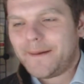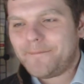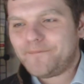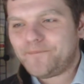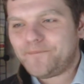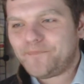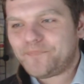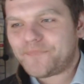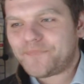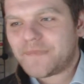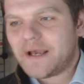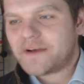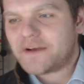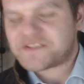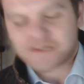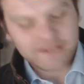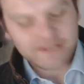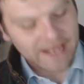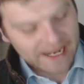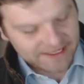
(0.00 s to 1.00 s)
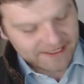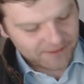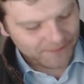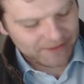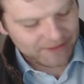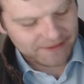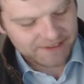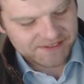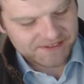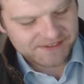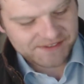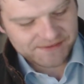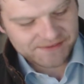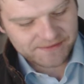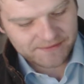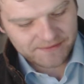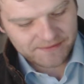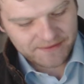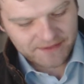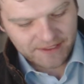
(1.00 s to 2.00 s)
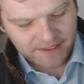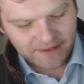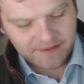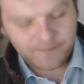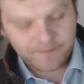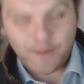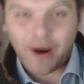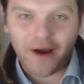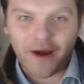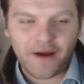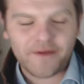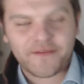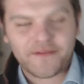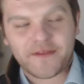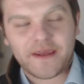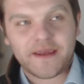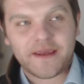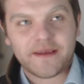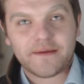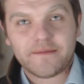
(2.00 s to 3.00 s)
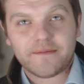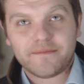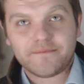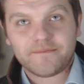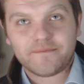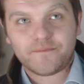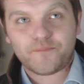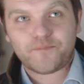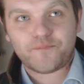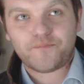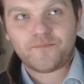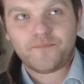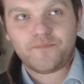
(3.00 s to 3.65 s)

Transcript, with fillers: Um, so they end up in this part of the